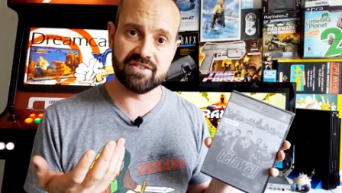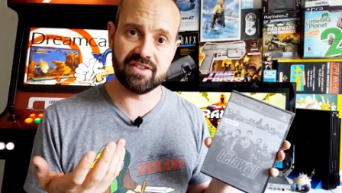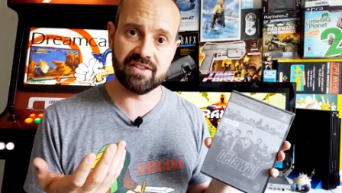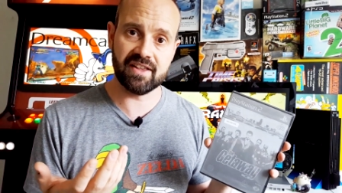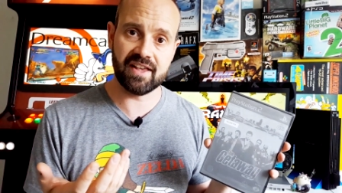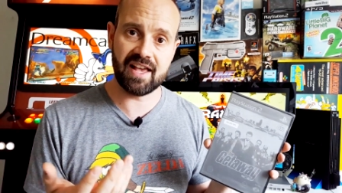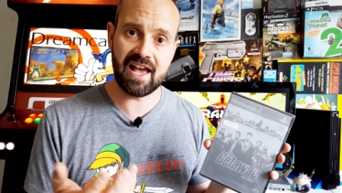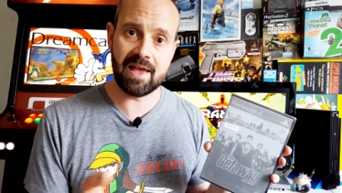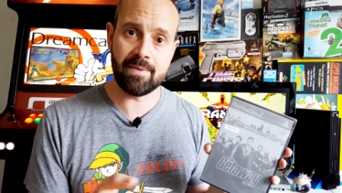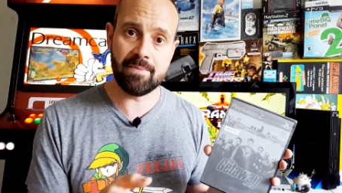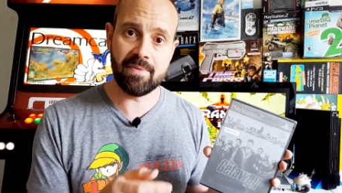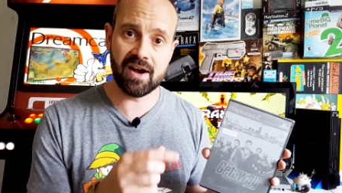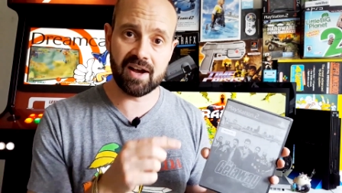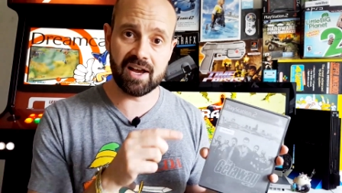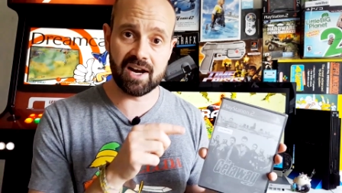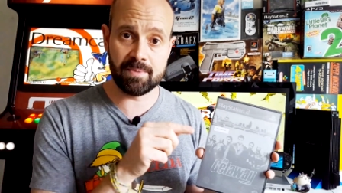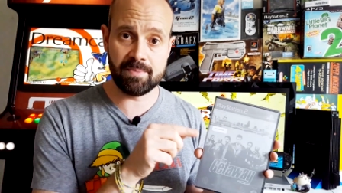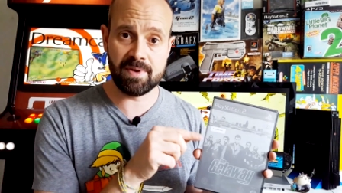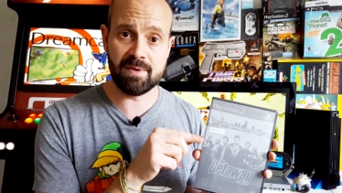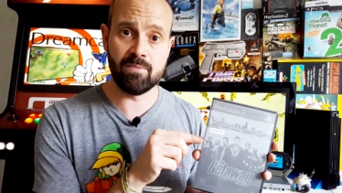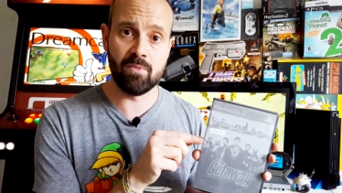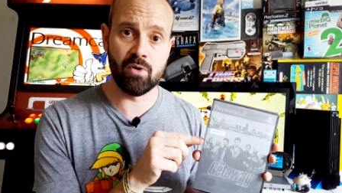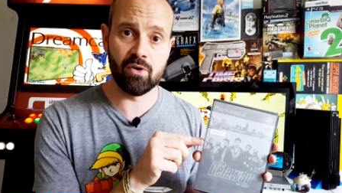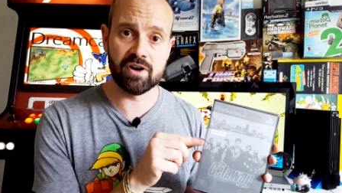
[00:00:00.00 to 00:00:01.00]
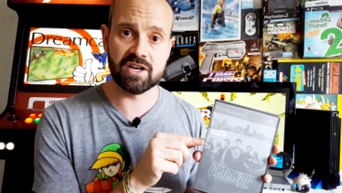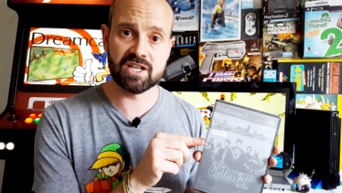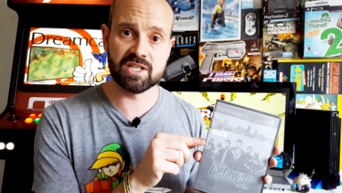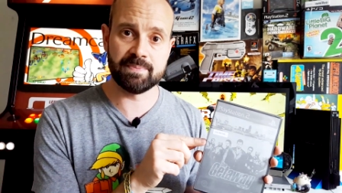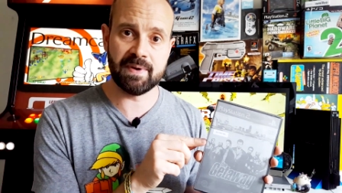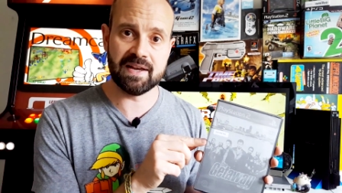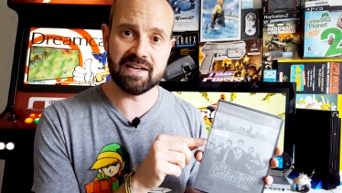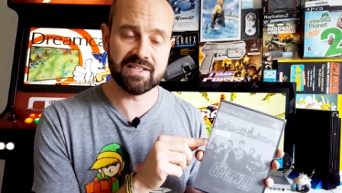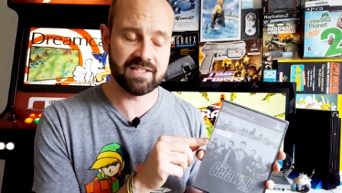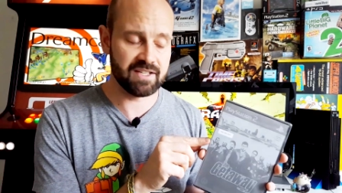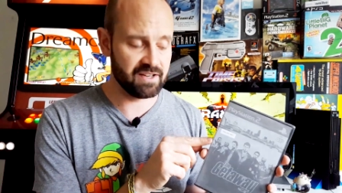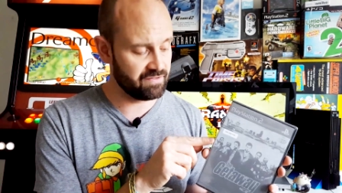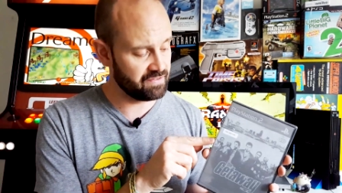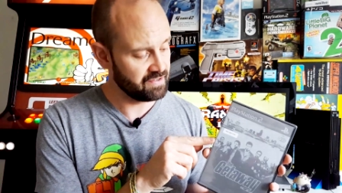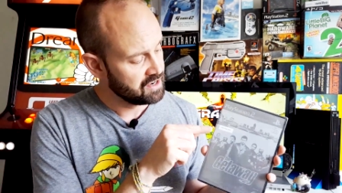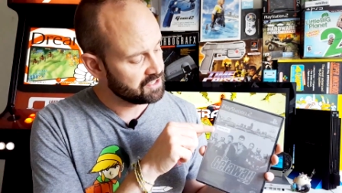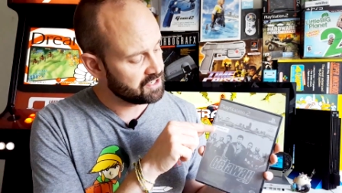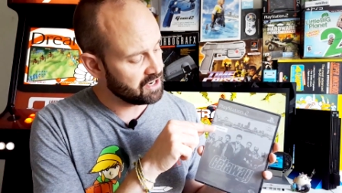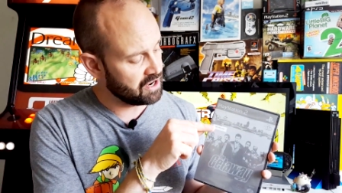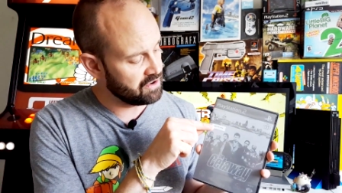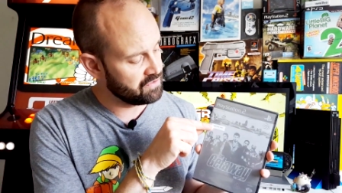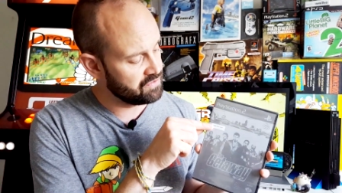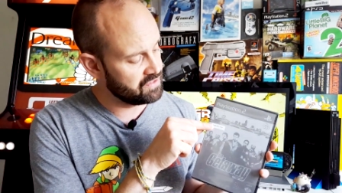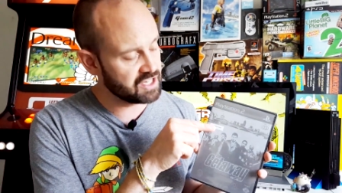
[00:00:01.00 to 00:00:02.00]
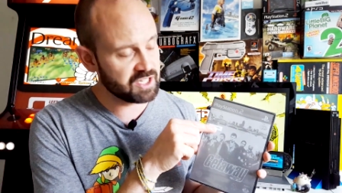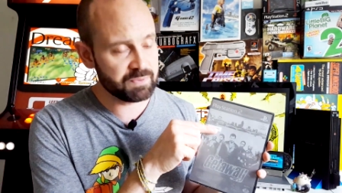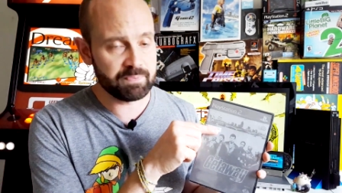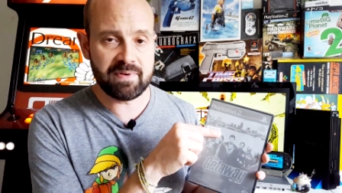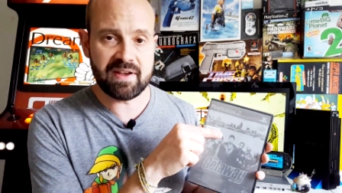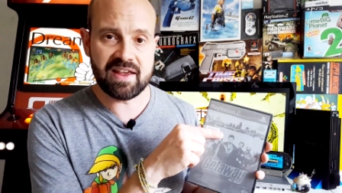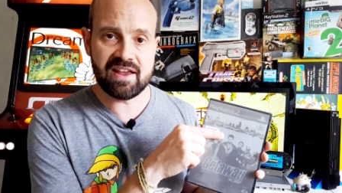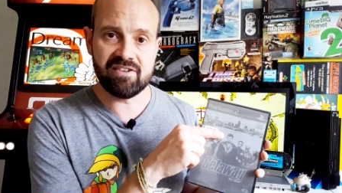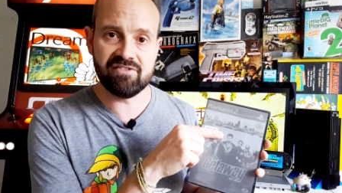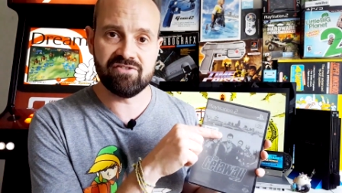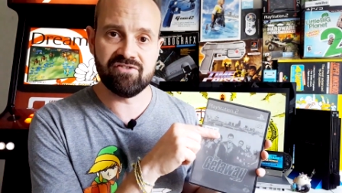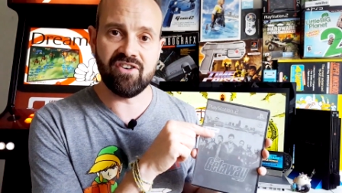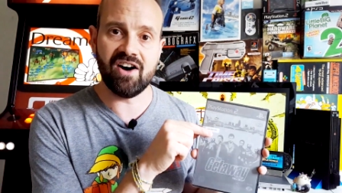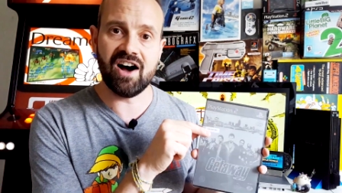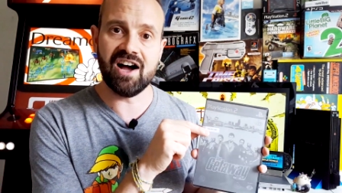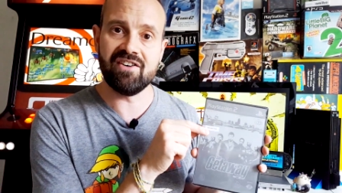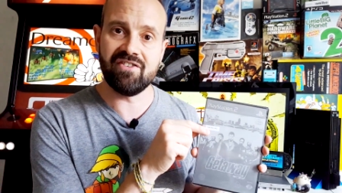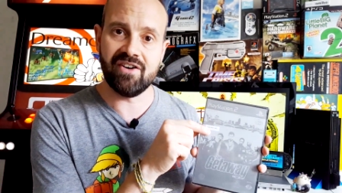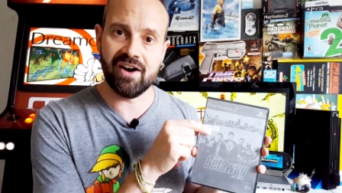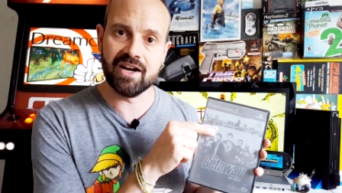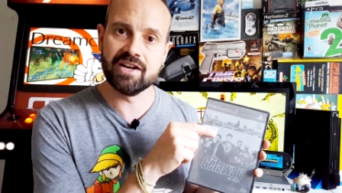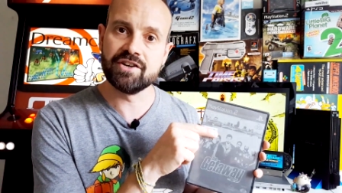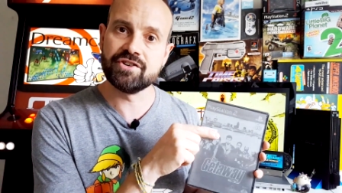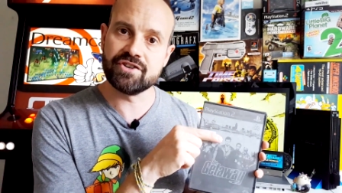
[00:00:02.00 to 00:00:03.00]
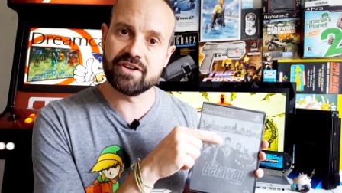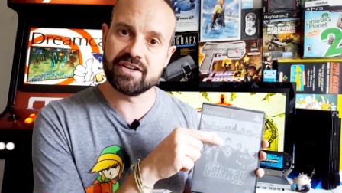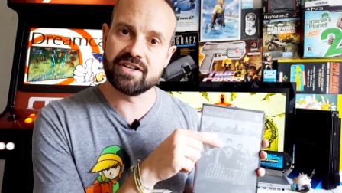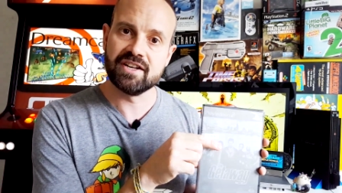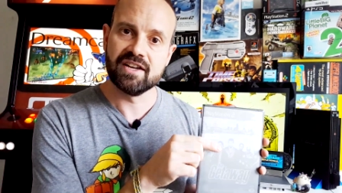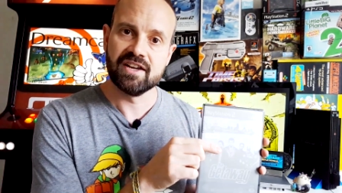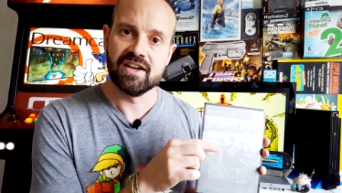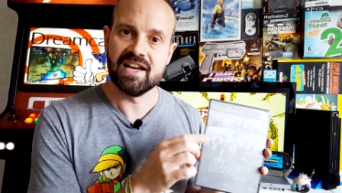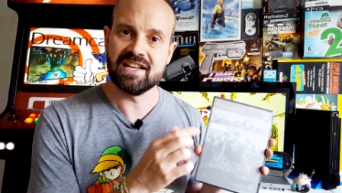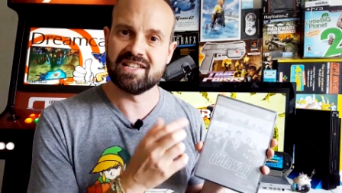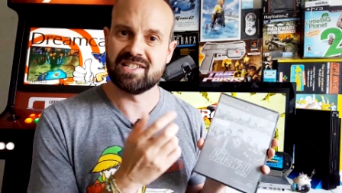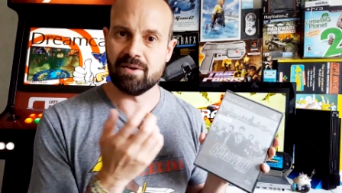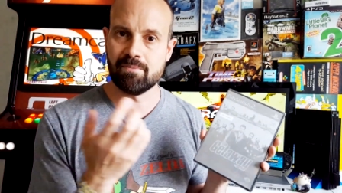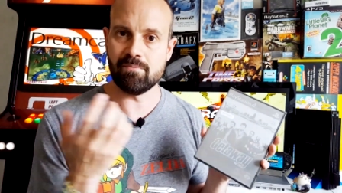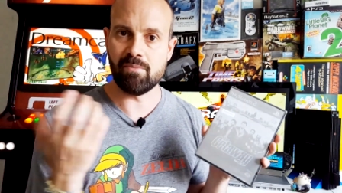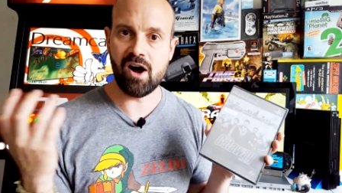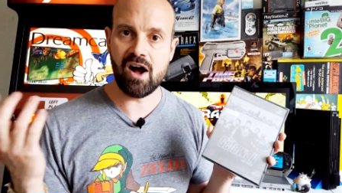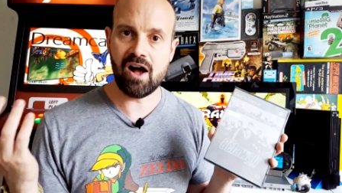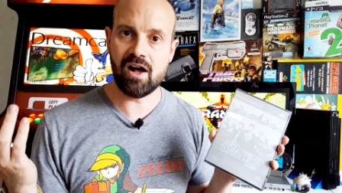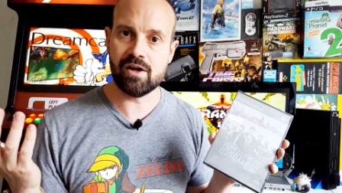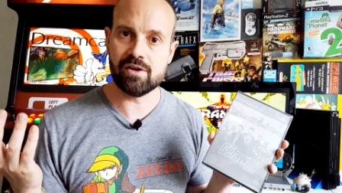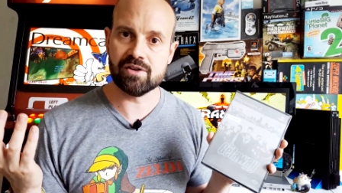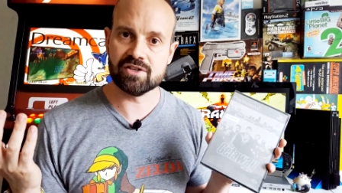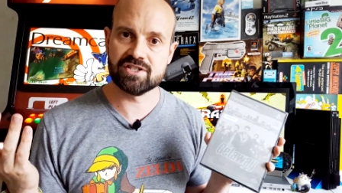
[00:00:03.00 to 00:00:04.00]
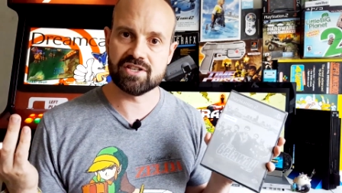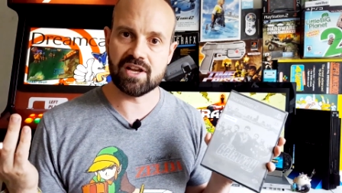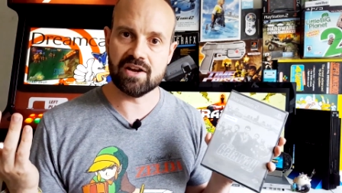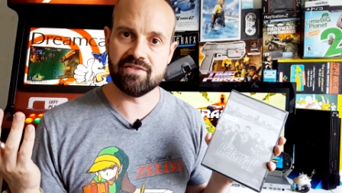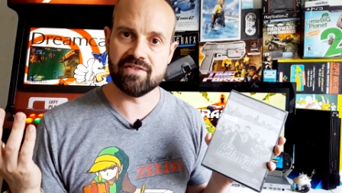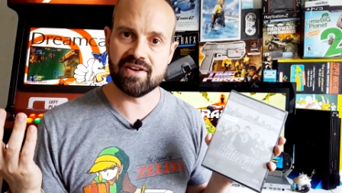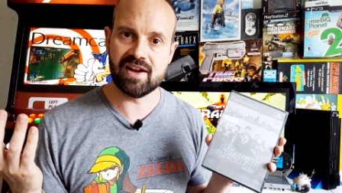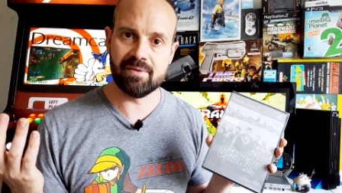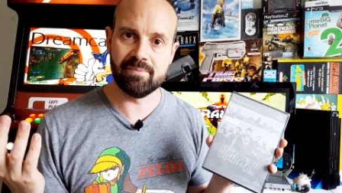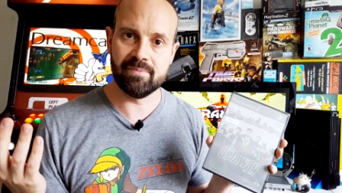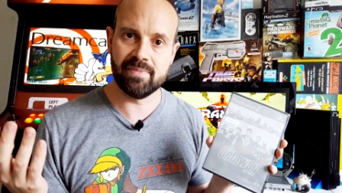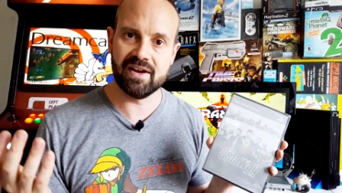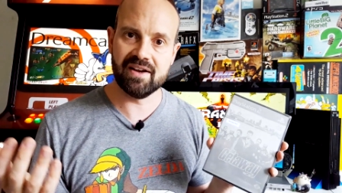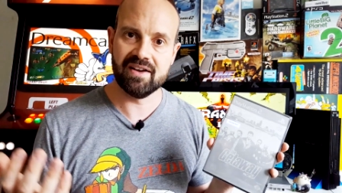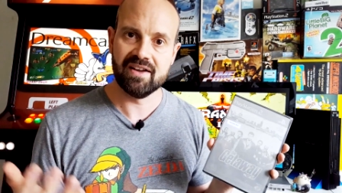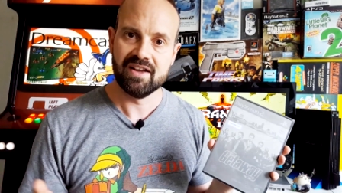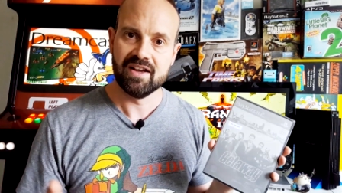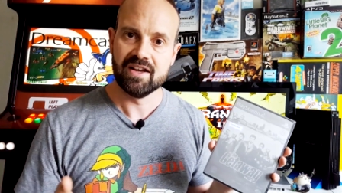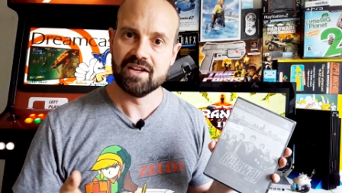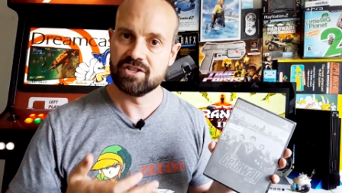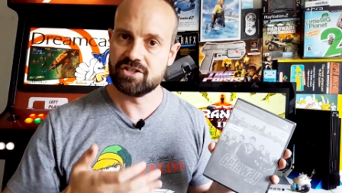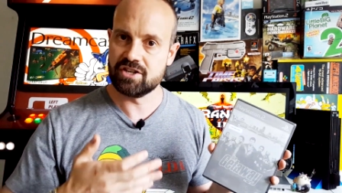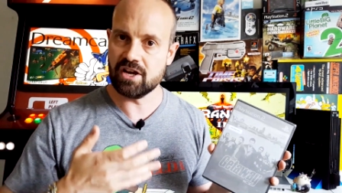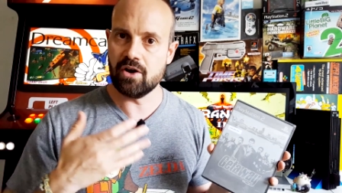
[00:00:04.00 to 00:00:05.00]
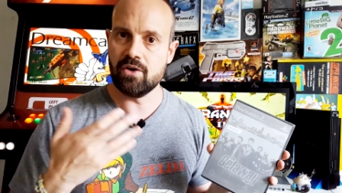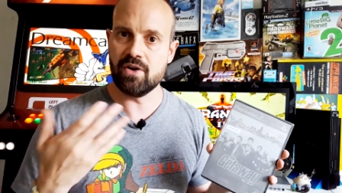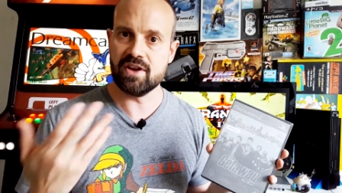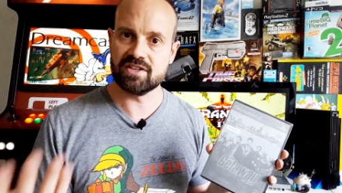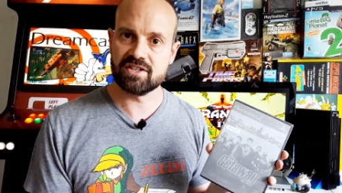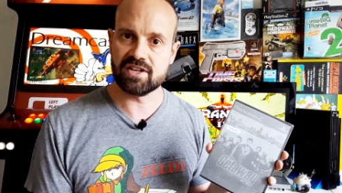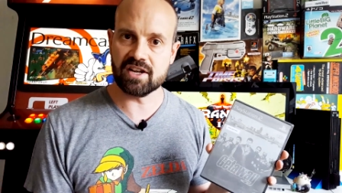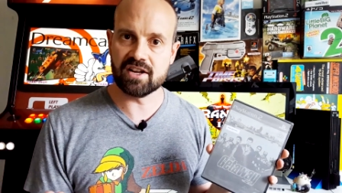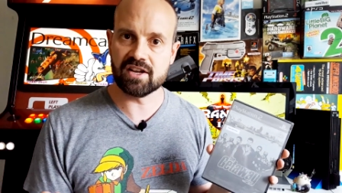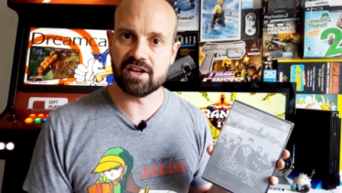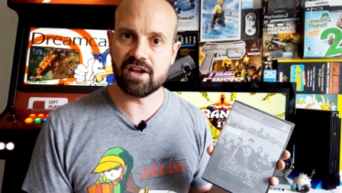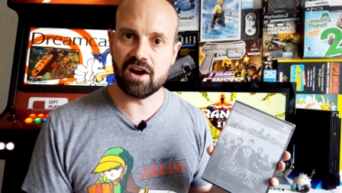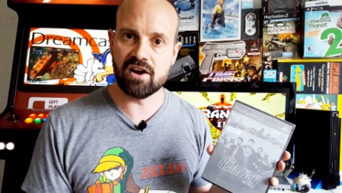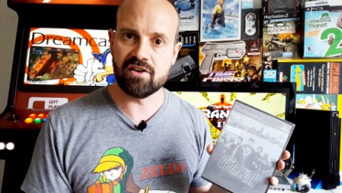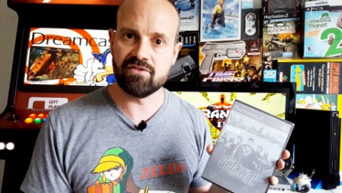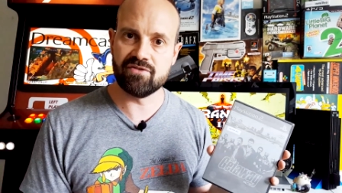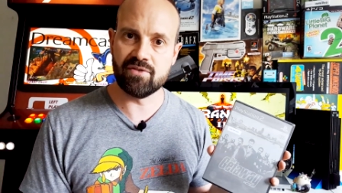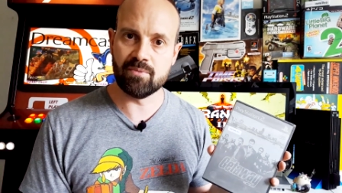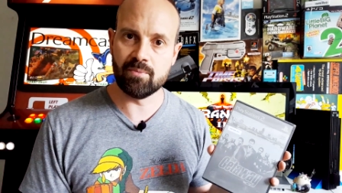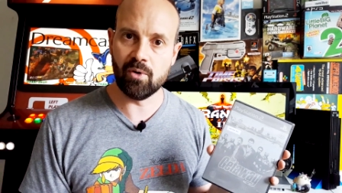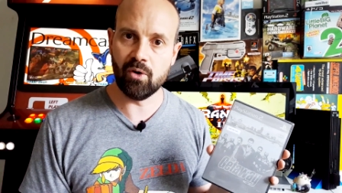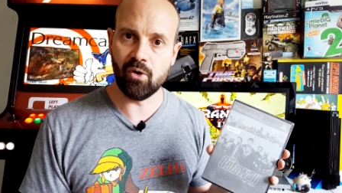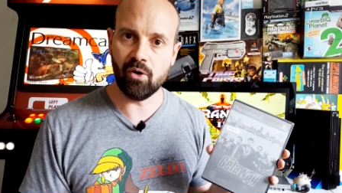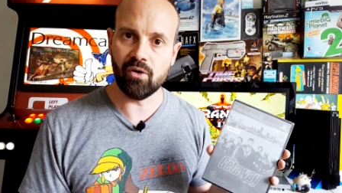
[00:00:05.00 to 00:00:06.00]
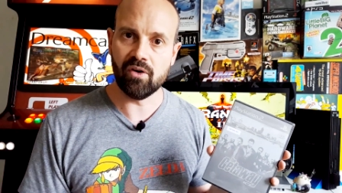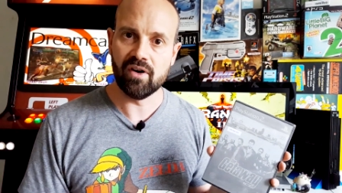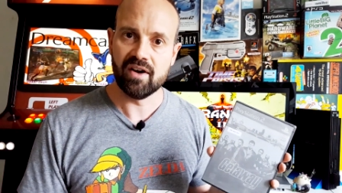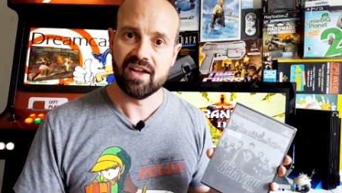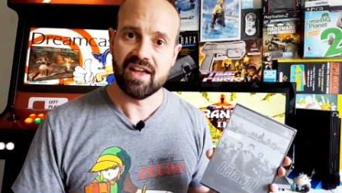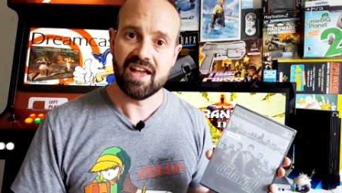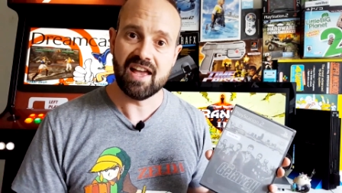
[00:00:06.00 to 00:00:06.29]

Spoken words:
of the game are going to be more expensive. So this being 500, it's a milestone number, so it's going to go for more.